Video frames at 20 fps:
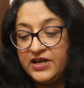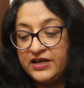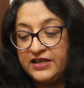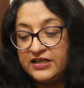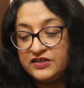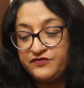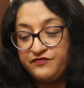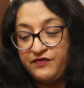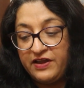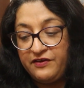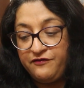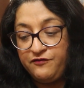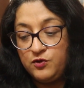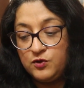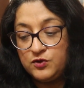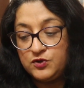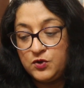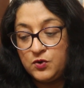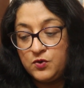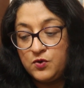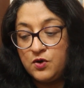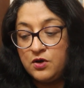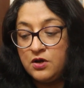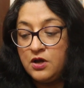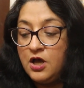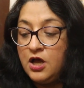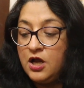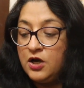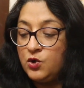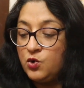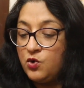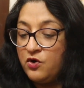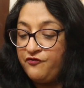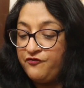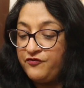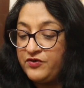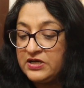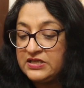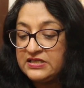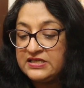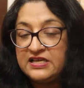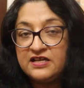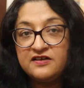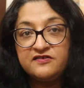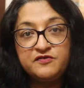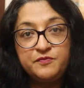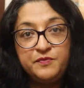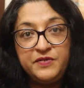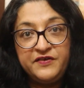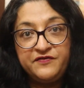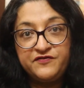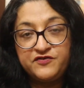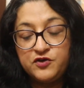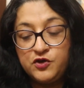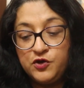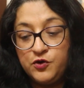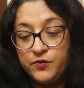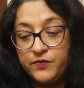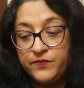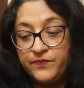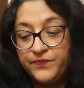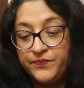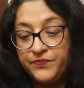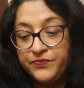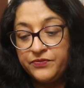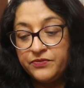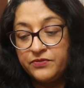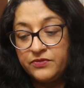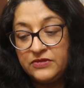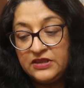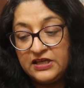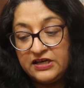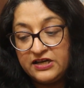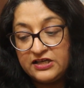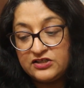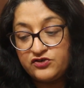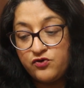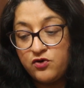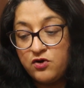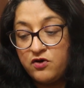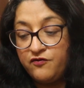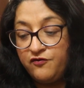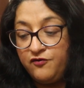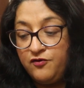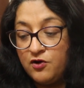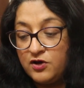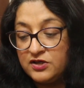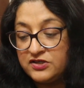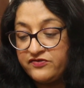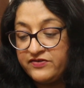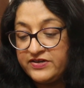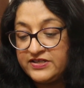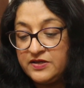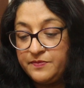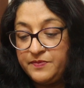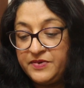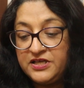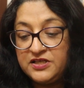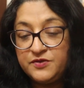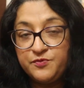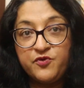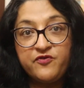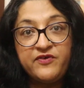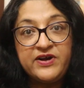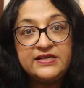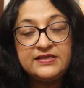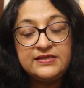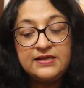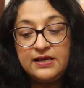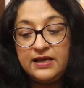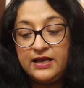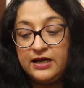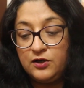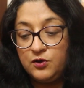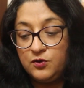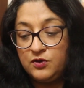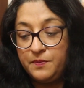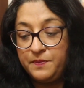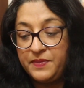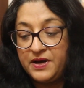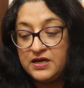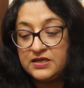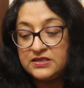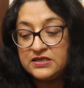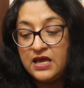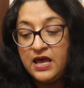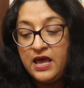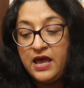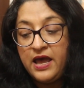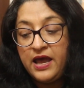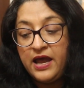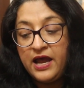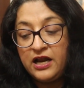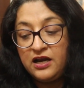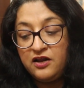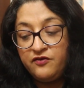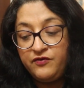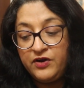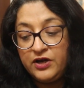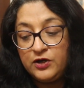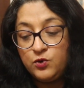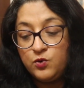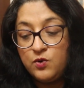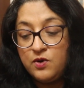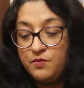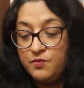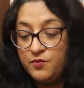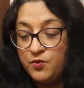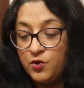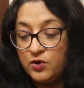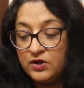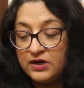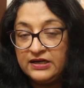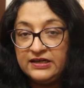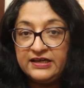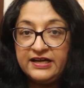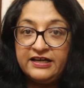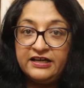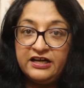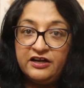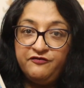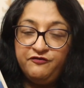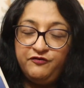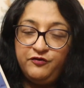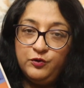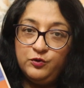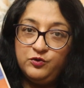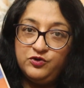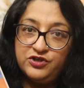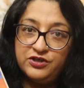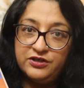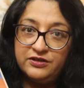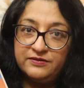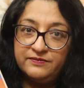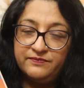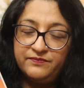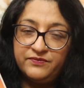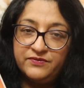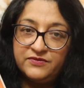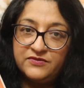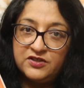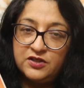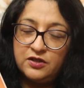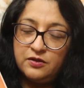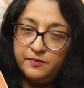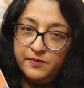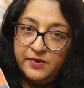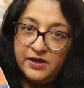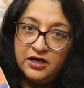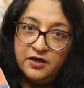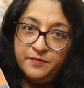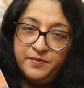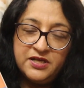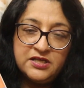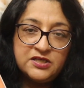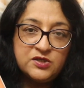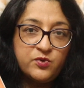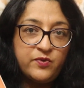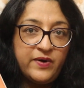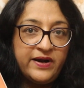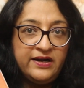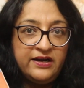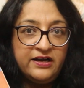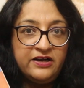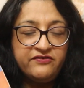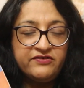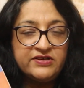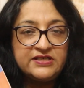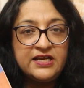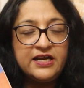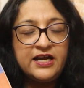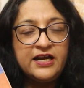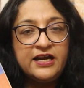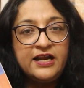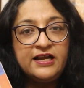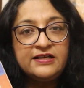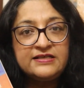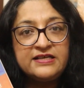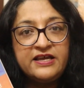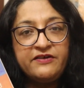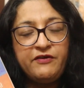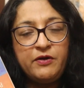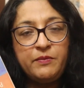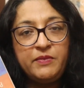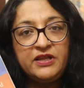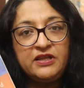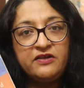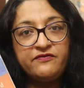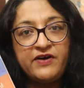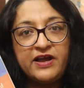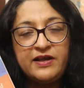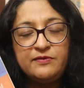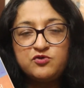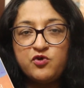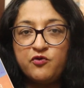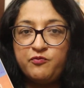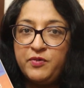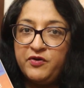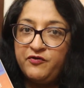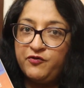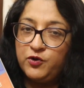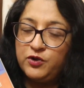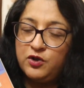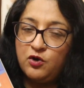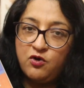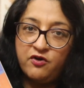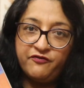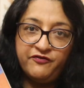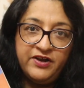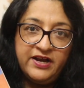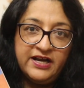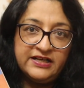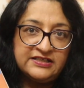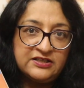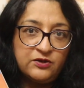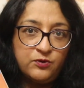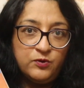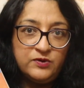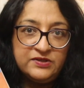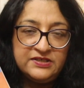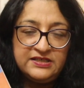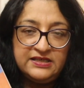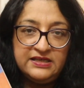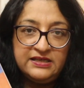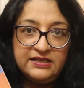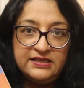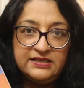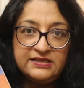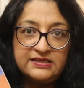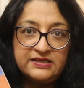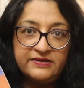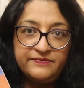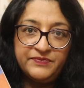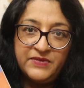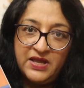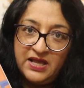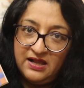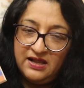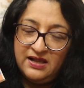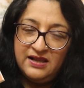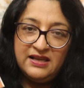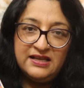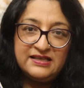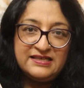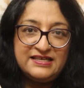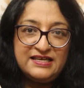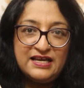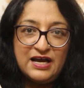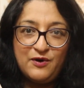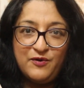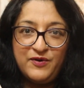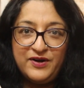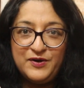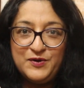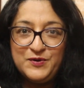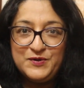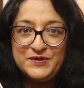that his wife used to cook to a first love's beef stew, the restaurant of lost recipes provides a link to the past and a way to a more contented future. So the blurb is quite interesting. It is giving me the vibes of Before the Coffee Gets Cold series. Let's see how it